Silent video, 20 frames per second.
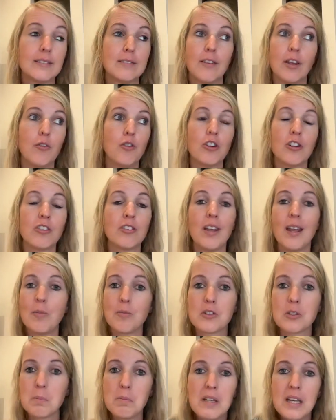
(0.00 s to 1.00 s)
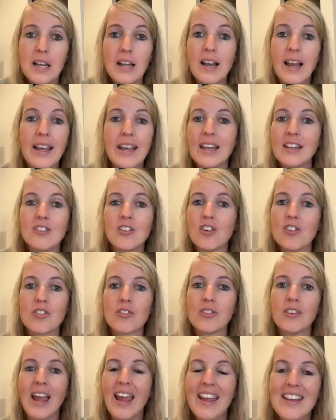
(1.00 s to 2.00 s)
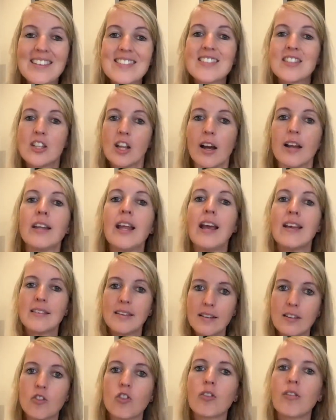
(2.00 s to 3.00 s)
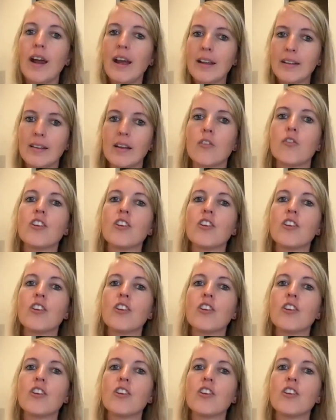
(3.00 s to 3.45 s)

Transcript: If you're the same as me, like it's not as interactive.